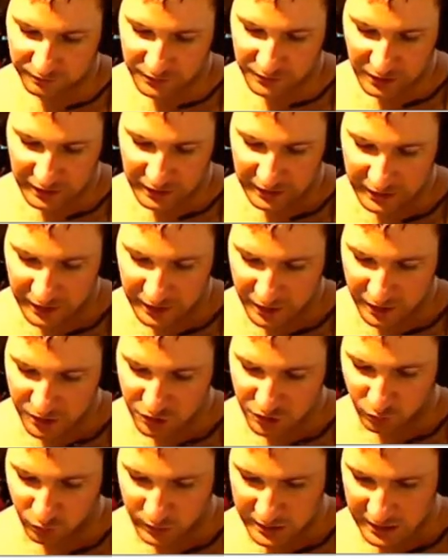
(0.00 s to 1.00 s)
Alright,
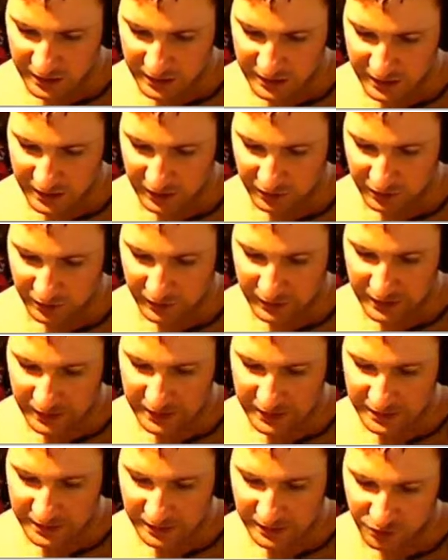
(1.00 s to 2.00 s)
so the reason he's not good,
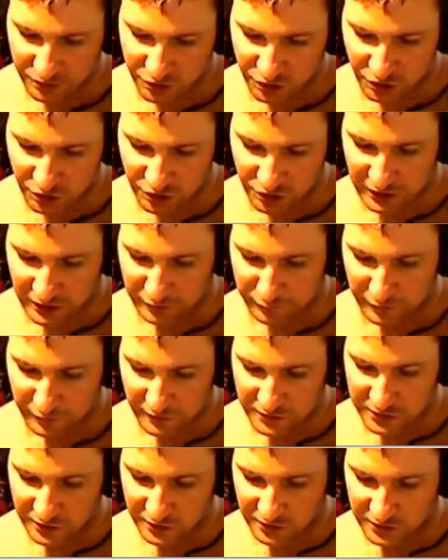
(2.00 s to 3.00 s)
his skills charge a lot
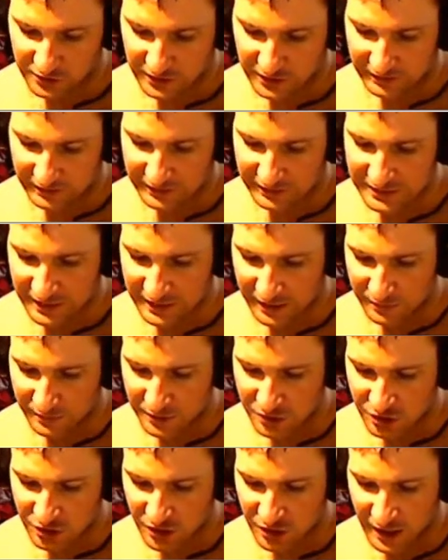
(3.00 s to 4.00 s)
faster, deals a lot less
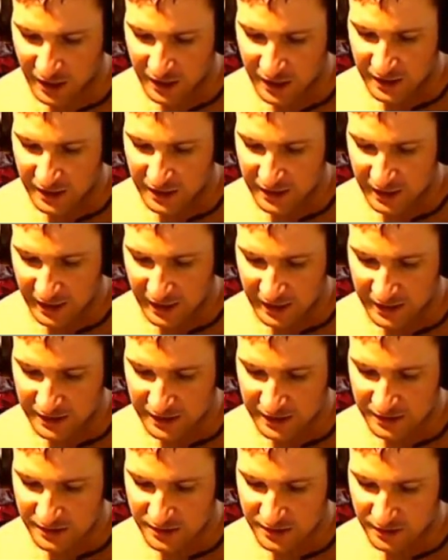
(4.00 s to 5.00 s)
damage. He
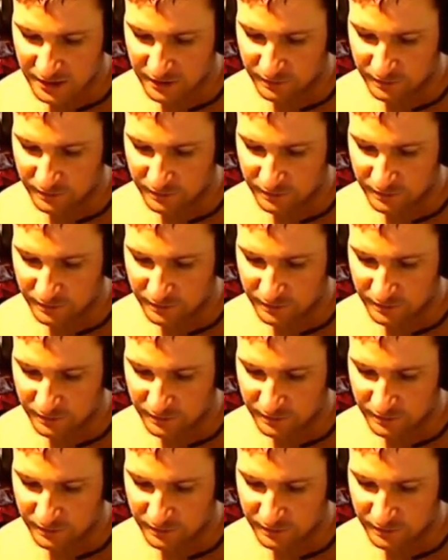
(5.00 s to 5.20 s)
has